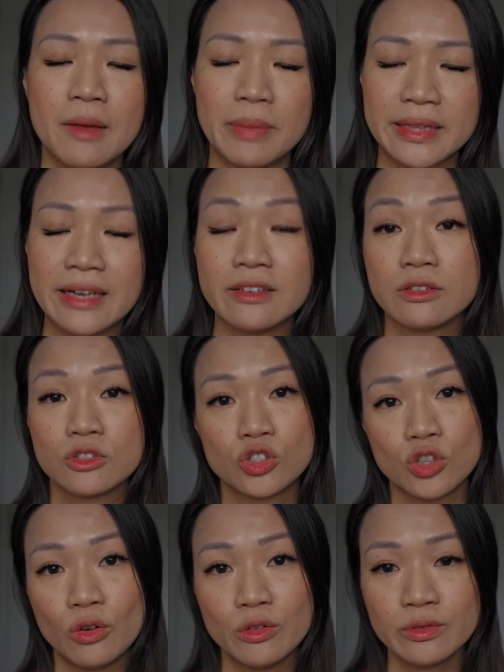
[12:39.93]
But then
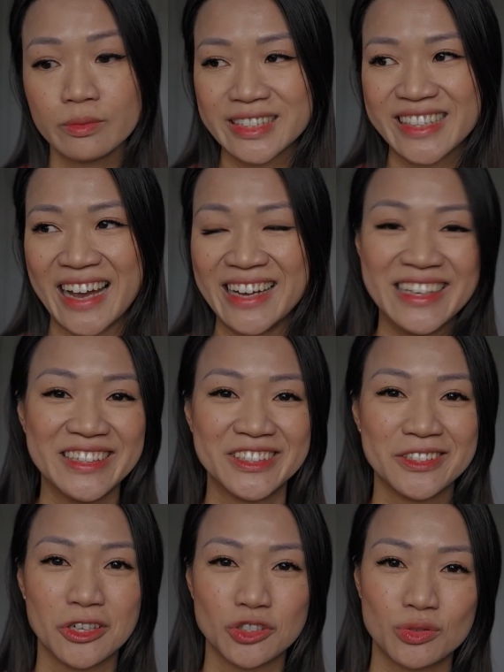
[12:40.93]
don't get
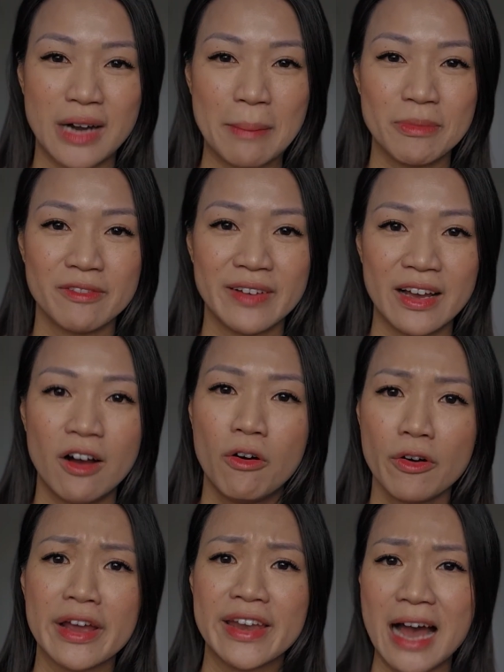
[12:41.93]
into the trap of like,
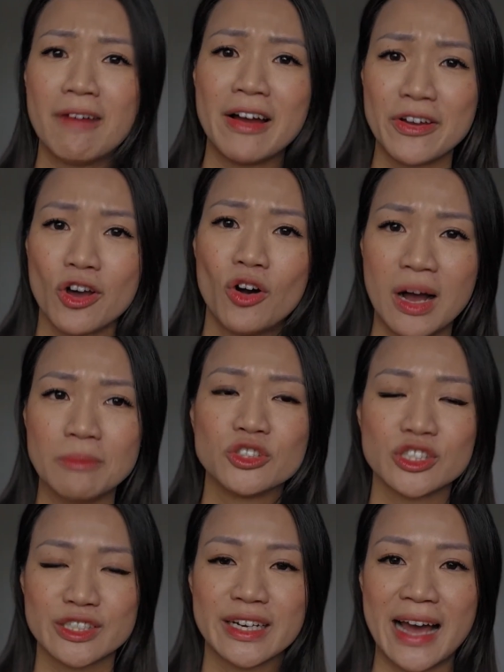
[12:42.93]
oh, okay, now I know, I'm
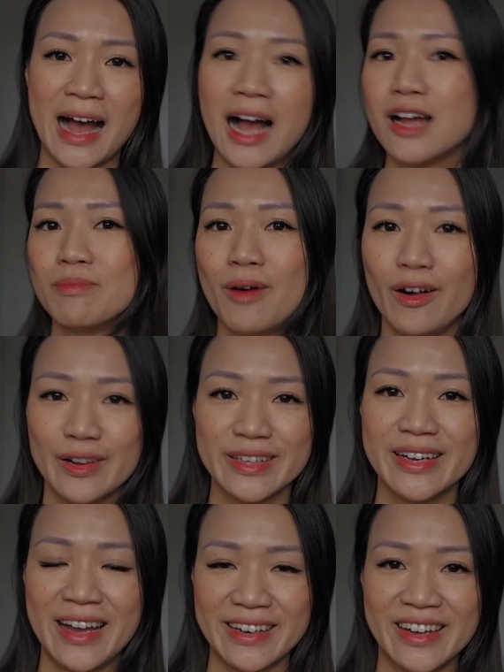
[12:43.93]
just gonna eyeball
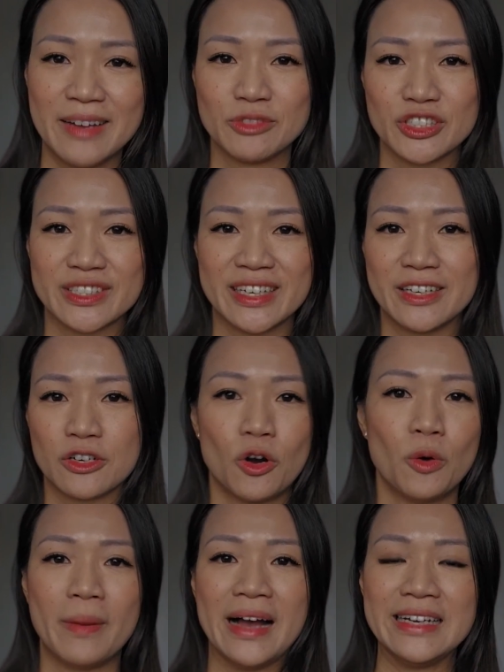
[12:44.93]
it and I'm just gonna
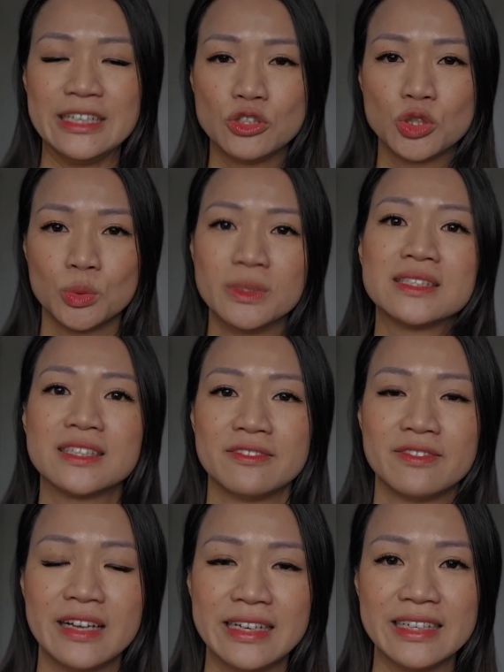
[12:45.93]
go by
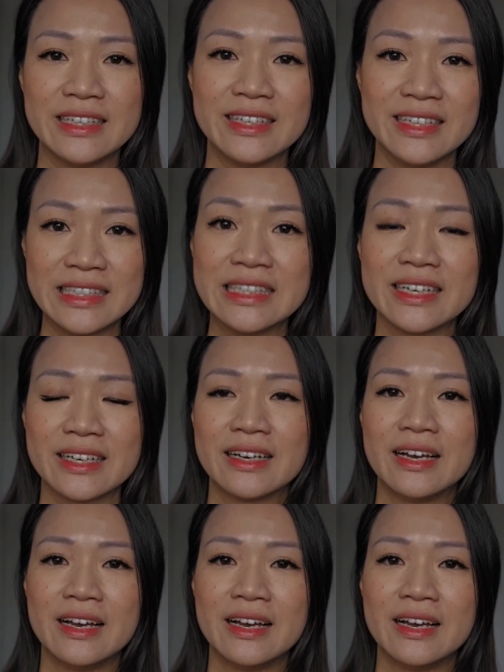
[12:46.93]
intuitively eating.